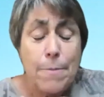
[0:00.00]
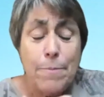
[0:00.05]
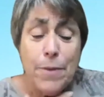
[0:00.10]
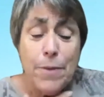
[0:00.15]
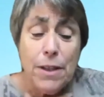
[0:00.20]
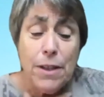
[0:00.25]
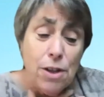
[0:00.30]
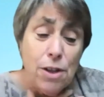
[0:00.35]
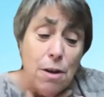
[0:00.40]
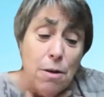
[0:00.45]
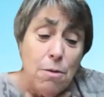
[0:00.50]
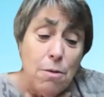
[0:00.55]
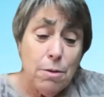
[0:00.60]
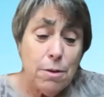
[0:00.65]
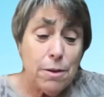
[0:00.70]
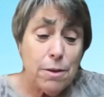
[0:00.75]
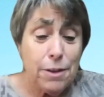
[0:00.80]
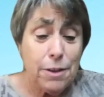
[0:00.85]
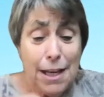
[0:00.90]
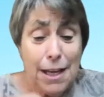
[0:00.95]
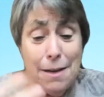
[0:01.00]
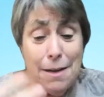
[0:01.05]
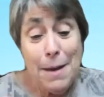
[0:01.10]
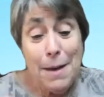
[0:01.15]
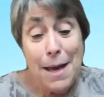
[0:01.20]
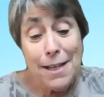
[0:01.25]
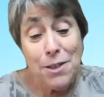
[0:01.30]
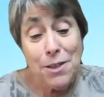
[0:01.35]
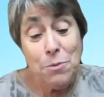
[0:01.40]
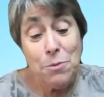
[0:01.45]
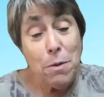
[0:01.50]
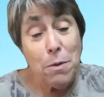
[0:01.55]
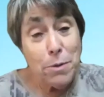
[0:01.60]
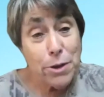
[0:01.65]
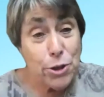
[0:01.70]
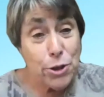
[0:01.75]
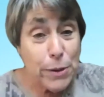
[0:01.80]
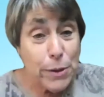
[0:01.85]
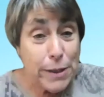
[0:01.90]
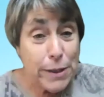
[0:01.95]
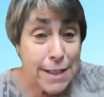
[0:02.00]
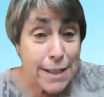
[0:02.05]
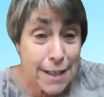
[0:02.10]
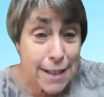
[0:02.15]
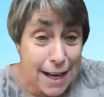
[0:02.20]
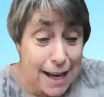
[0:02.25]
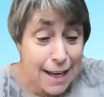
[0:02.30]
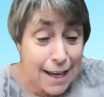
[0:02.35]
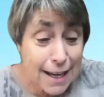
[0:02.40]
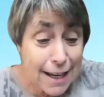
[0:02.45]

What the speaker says: So getting back to what we're doing today.